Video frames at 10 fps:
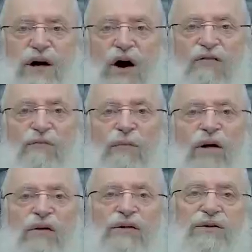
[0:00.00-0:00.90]
of
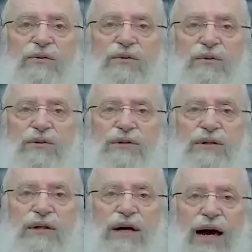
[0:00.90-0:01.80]
multitudes
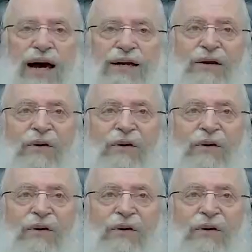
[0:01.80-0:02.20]
and